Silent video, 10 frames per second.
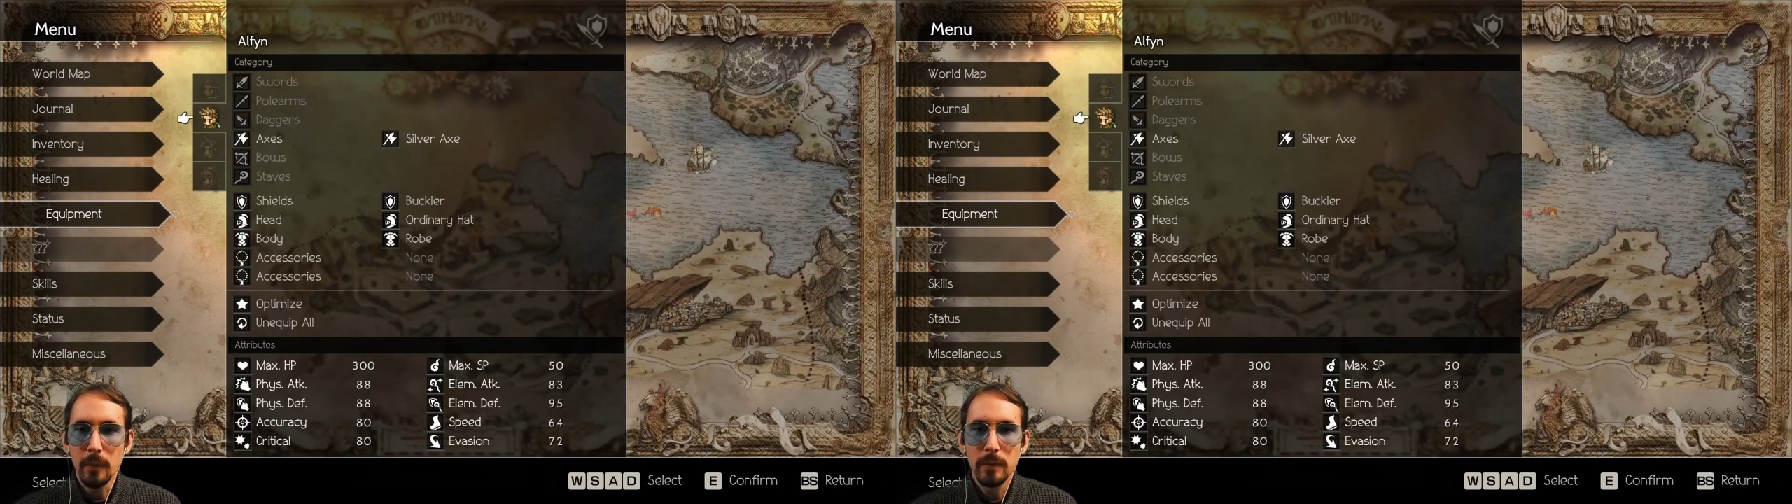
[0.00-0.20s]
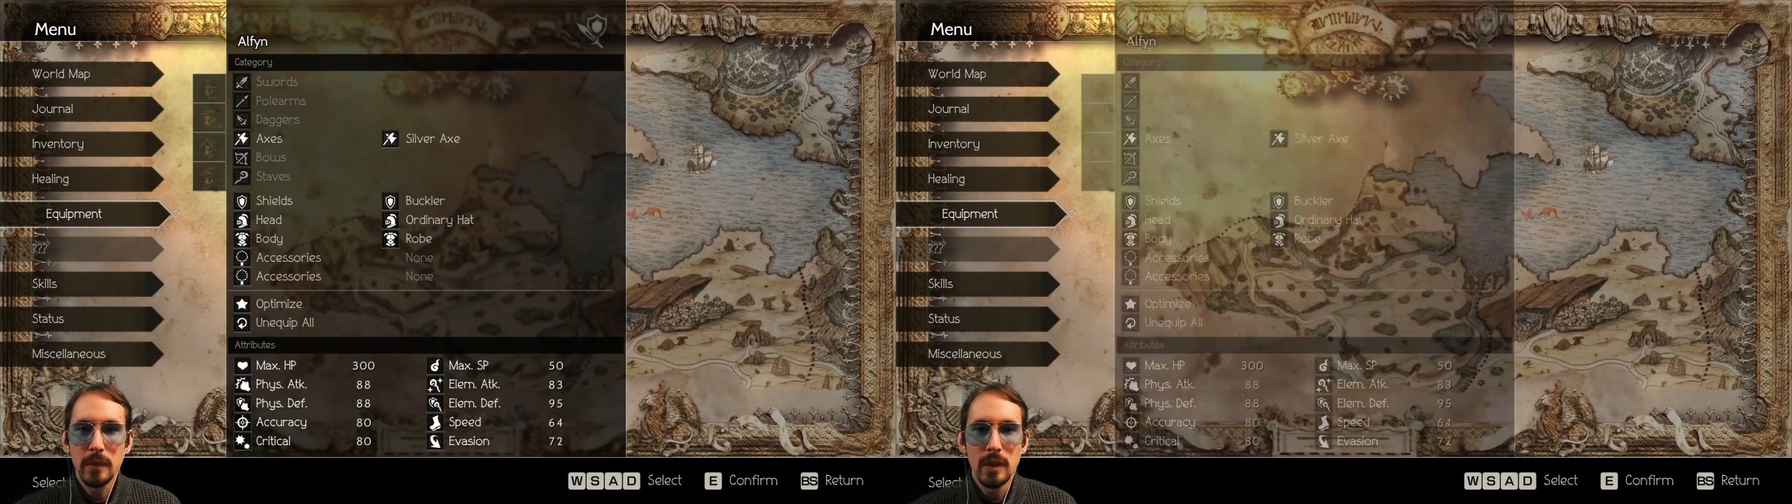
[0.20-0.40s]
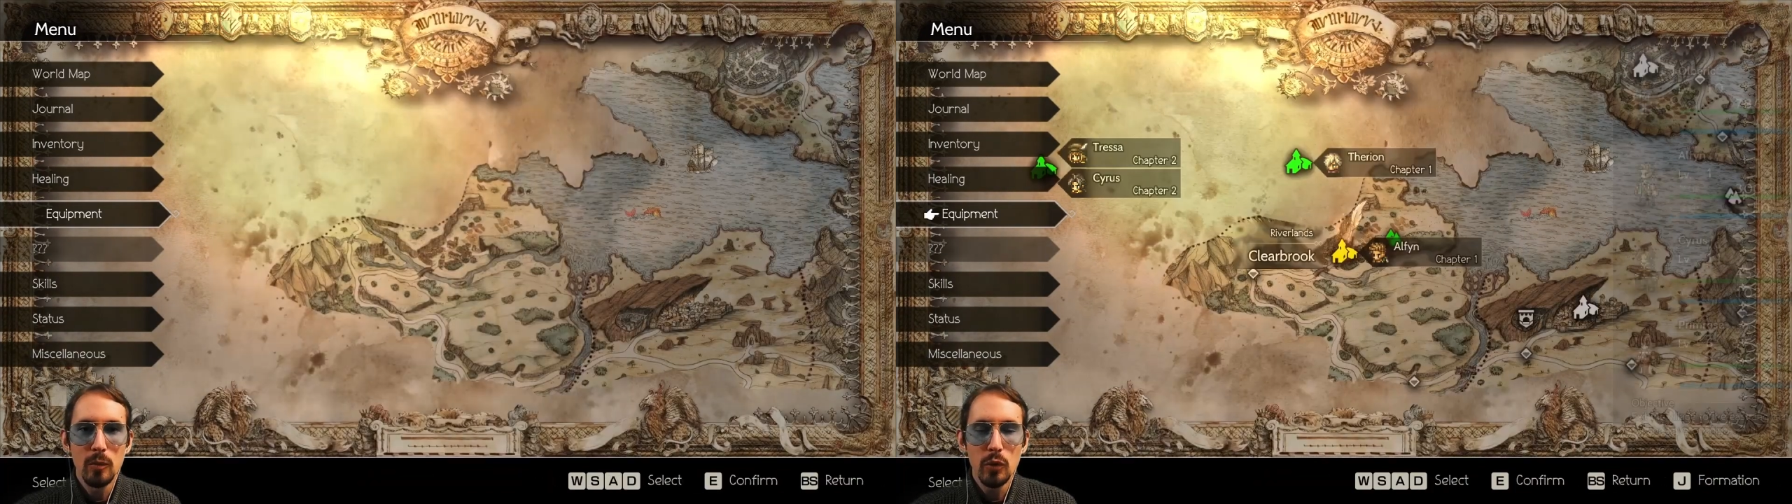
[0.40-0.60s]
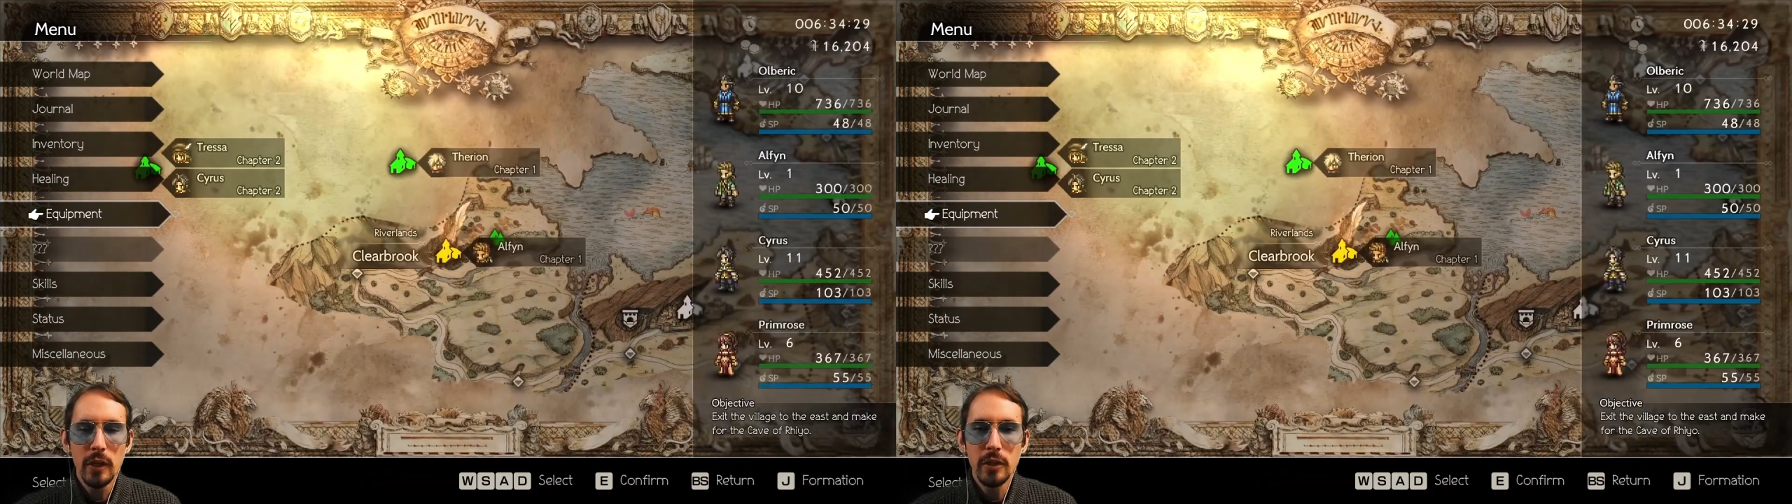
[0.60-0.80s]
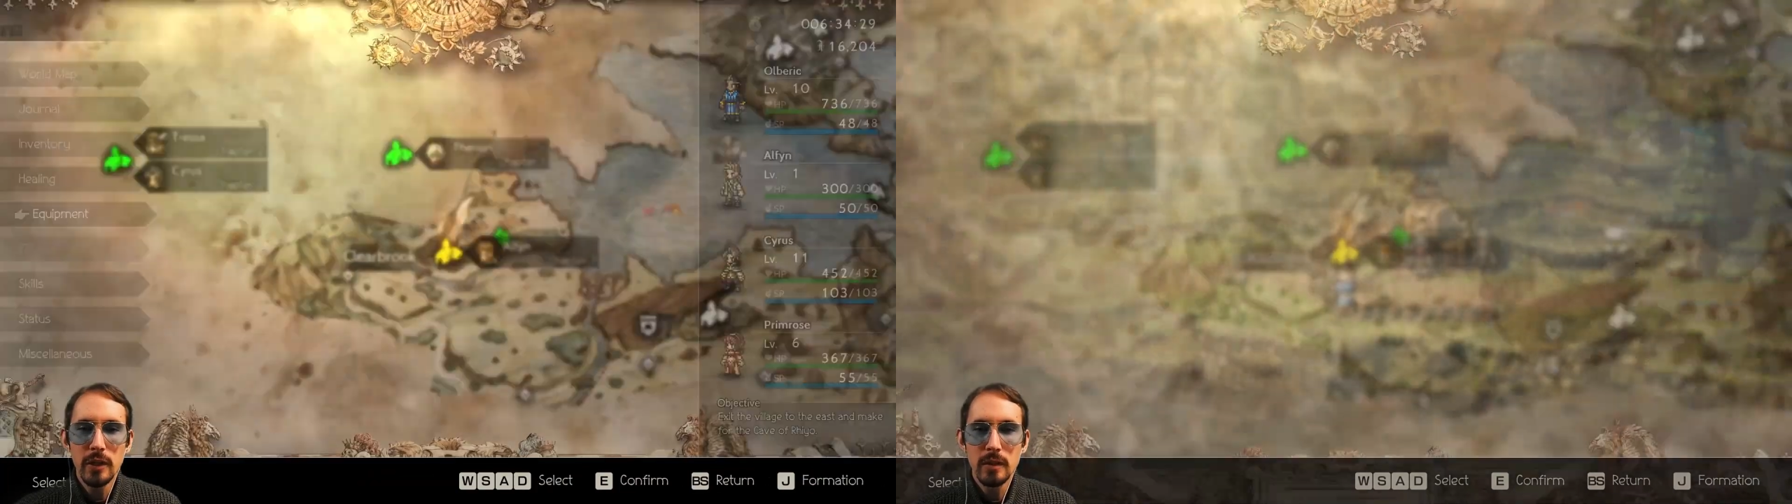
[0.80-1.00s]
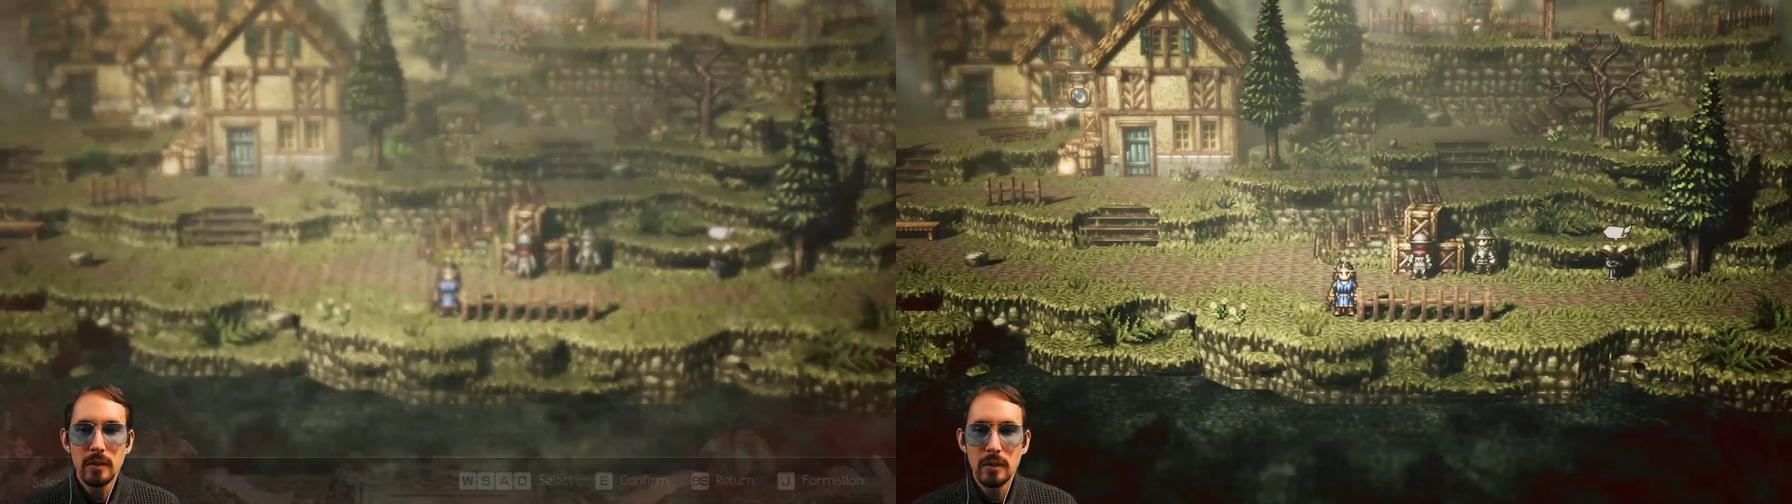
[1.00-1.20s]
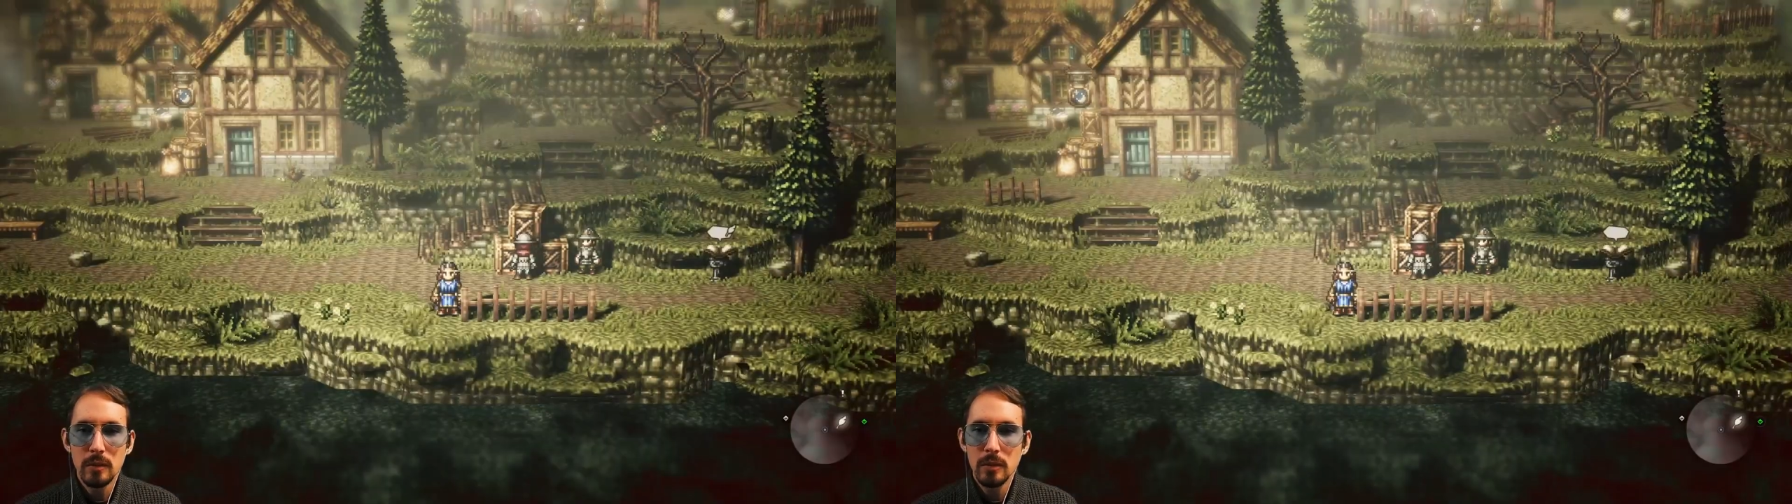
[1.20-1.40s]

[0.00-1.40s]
we go. Pretty good.